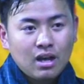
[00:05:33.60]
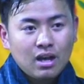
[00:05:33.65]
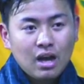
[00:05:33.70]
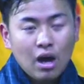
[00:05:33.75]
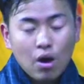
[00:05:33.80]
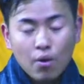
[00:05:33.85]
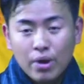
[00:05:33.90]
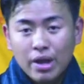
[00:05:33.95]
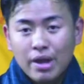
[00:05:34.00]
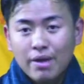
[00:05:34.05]

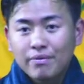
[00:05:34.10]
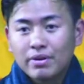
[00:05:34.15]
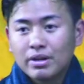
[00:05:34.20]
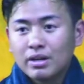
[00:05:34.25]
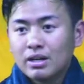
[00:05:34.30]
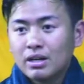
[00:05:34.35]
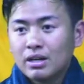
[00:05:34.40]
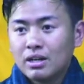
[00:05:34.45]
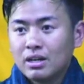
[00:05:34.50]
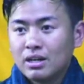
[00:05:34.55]

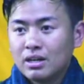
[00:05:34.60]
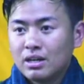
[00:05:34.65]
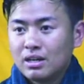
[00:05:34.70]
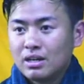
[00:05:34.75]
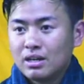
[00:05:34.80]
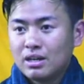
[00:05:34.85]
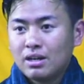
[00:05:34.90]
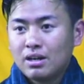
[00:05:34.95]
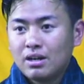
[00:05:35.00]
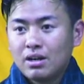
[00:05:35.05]
However,
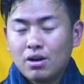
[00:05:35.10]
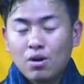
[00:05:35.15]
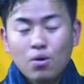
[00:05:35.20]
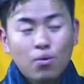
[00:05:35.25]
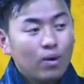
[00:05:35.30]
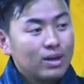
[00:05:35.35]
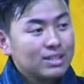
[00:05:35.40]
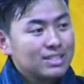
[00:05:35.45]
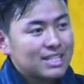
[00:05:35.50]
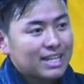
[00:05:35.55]

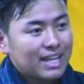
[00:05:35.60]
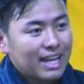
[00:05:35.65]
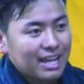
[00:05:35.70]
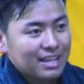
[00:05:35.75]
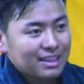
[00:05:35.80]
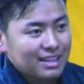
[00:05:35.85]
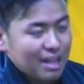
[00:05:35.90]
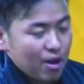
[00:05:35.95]
once again,